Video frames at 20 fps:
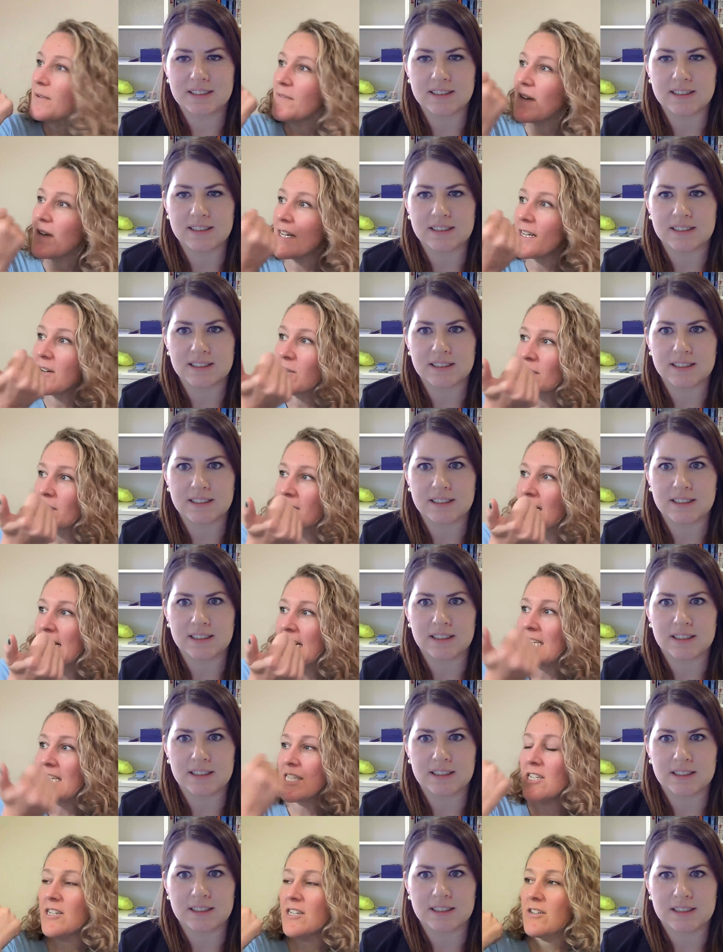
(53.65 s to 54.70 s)
Speaker 1: we've done
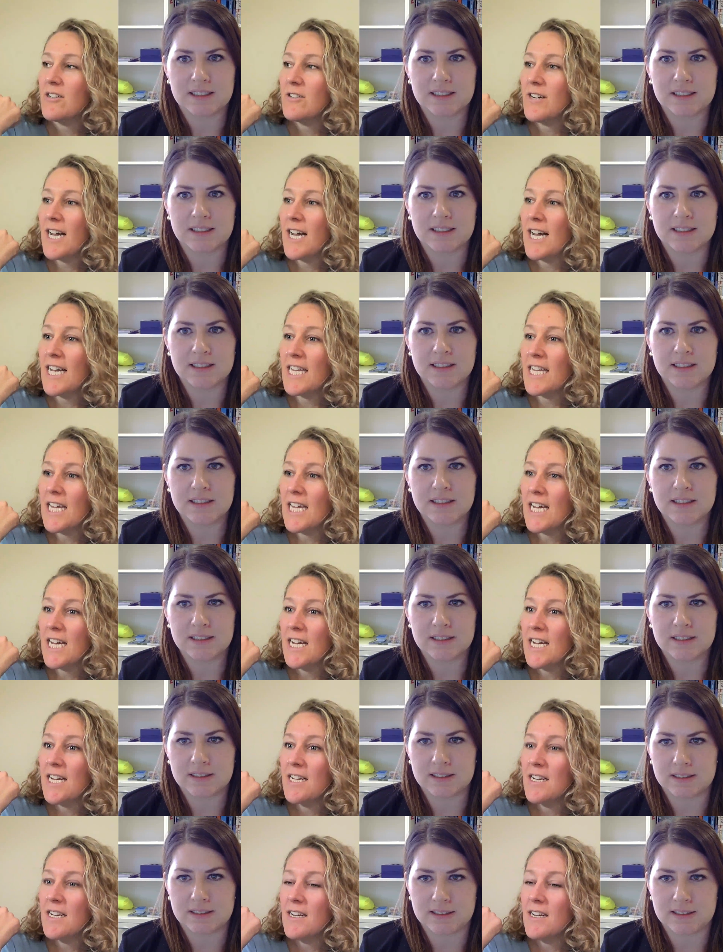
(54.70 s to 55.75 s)
Orlando and
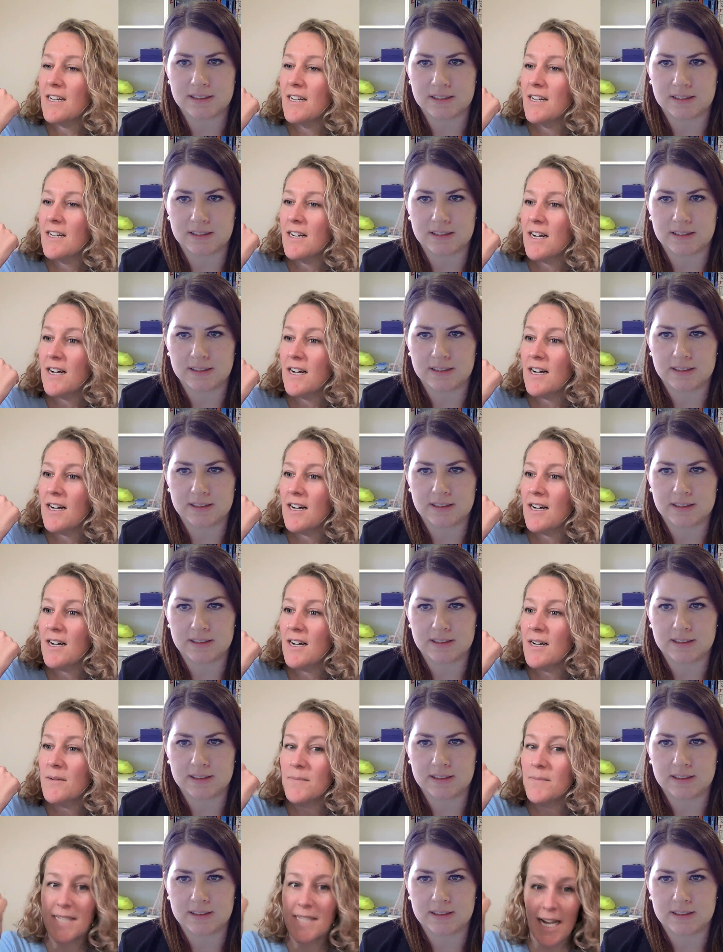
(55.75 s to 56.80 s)
then
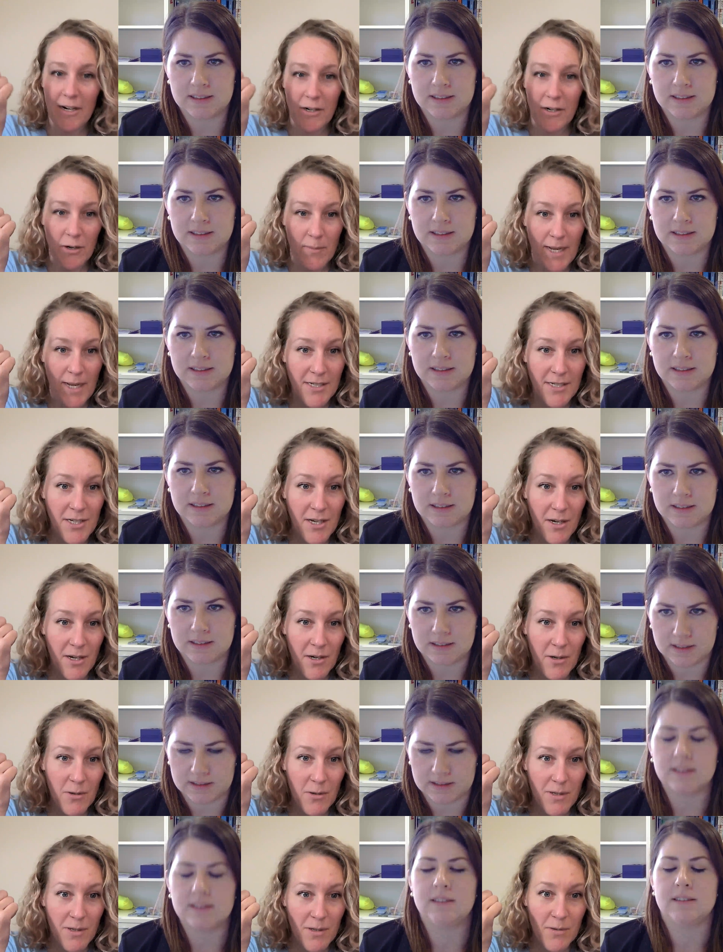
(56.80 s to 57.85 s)
um,
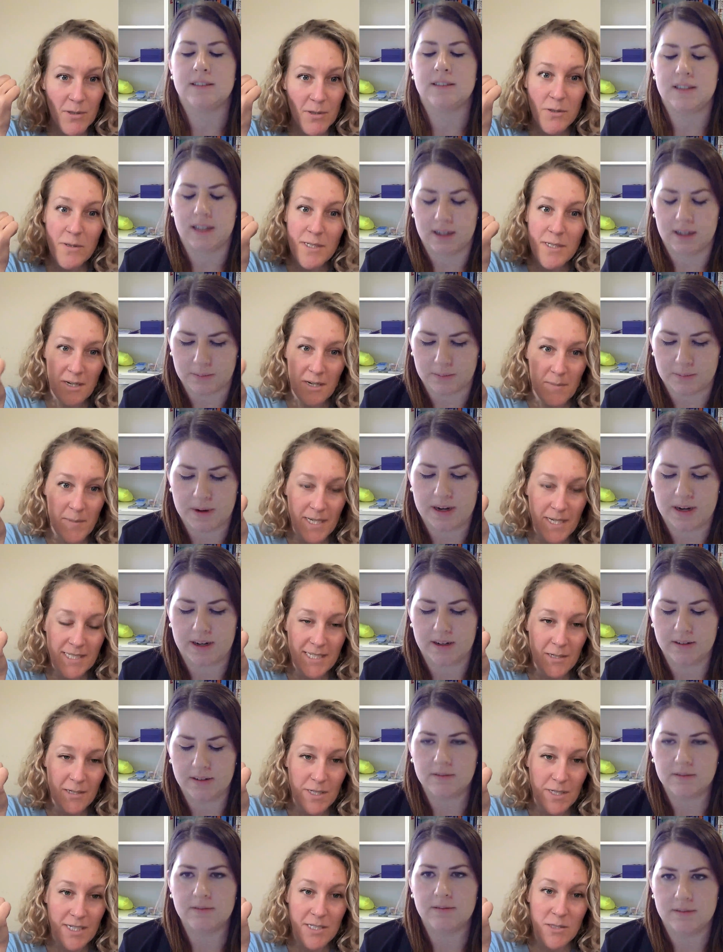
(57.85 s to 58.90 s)
Sacramento, which was an
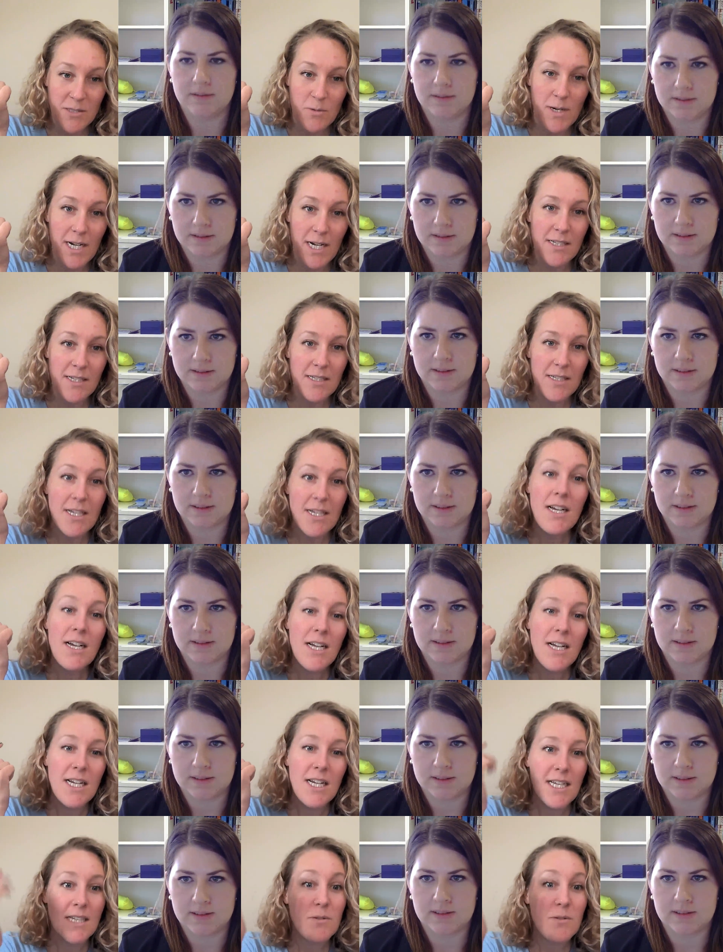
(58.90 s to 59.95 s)
amazing one as well.
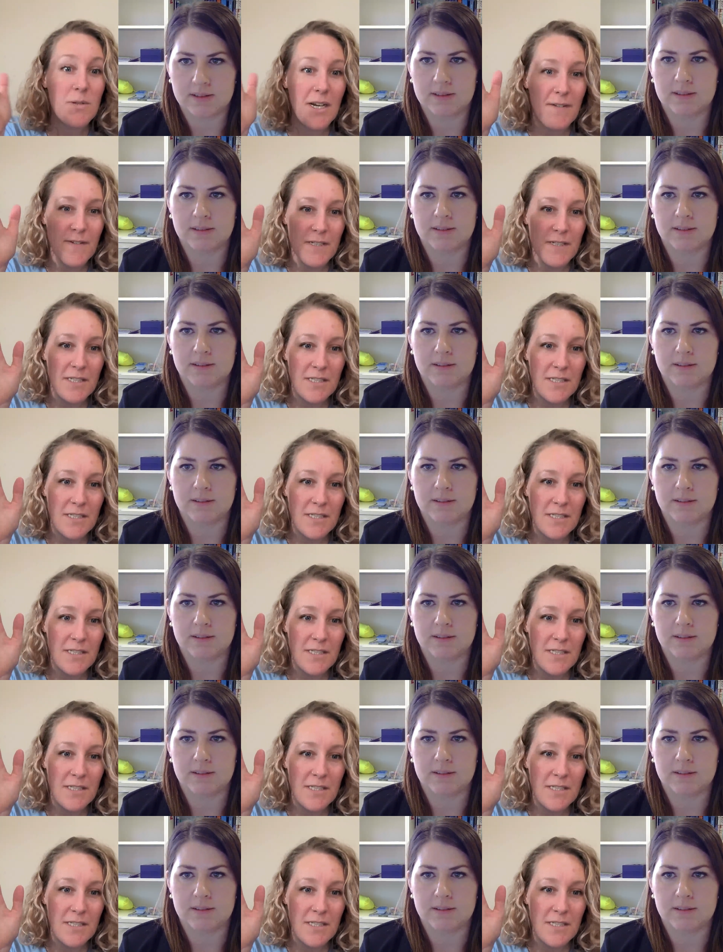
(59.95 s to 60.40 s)
That's when I